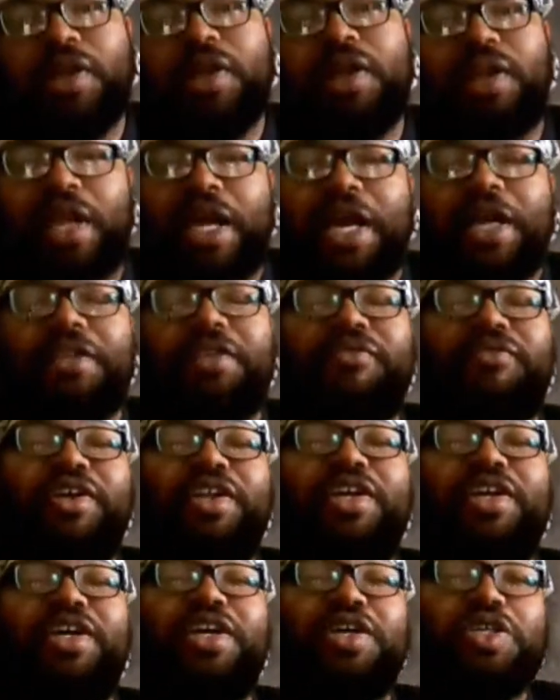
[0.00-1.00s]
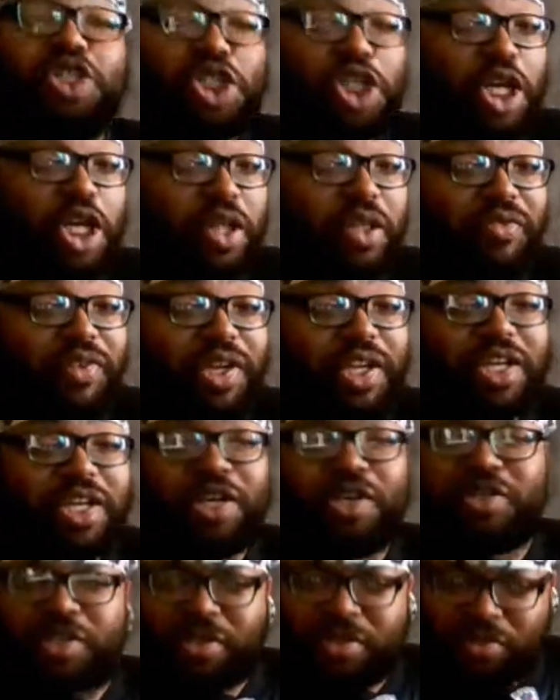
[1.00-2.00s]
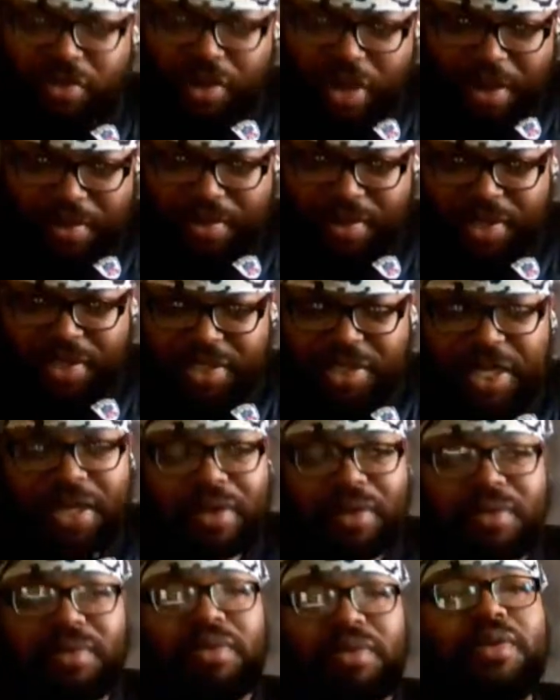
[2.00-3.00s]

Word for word: like the video, share the video, subscribe to the channel.